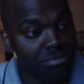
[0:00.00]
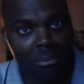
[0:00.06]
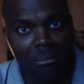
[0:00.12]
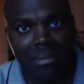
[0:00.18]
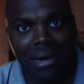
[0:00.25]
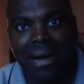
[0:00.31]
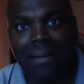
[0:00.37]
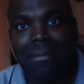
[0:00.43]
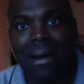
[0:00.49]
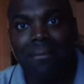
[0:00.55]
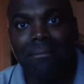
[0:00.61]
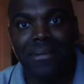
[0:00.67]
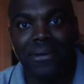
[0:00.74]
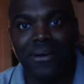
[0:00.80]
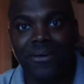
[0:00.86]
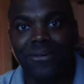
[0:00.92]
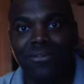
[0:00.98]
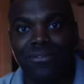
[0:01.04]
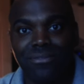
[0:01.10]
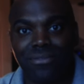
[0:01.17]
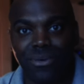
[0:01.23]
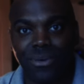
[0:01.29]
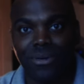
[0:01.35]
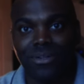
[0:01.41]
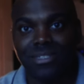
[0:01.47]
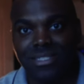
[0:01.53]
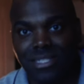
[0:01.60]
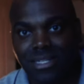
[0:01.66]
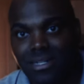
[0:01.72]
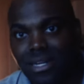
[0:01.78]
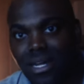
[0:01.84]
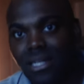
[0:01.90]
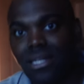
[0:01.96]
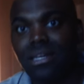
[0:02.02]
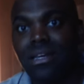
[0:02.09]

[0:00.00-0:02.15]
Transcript: buy my meal for tonight.